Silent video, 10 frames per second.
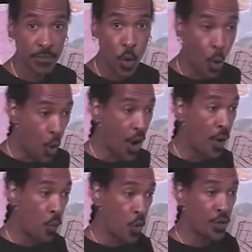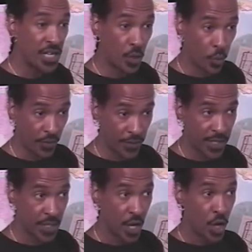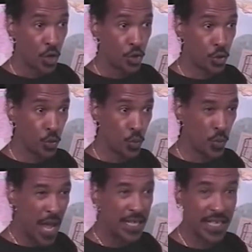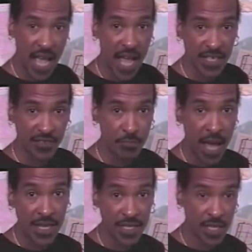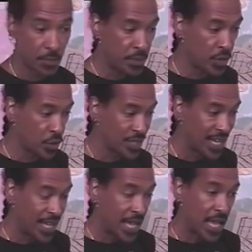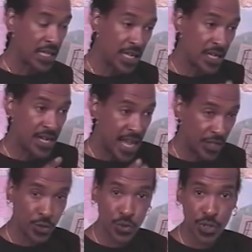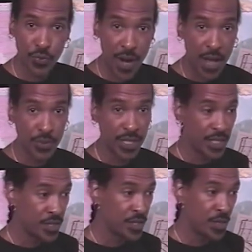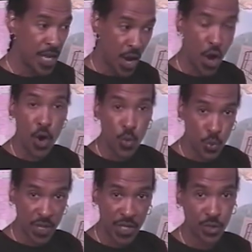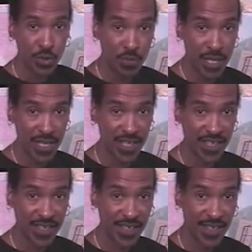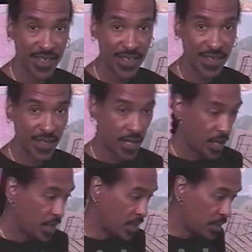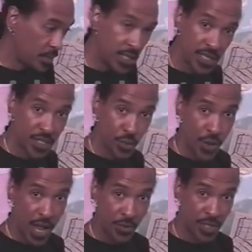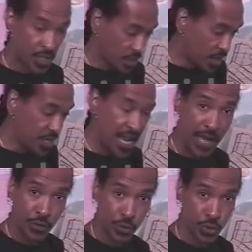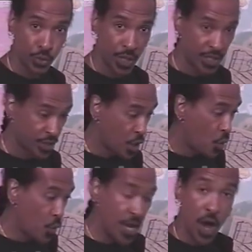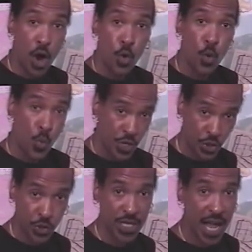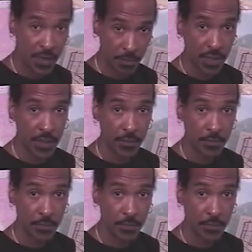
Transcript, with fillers: or a word equivalent to that kind of mindset, because in natural surroundings, they are who they should be. In this surroundings, unnatural to us, we are who we should not be.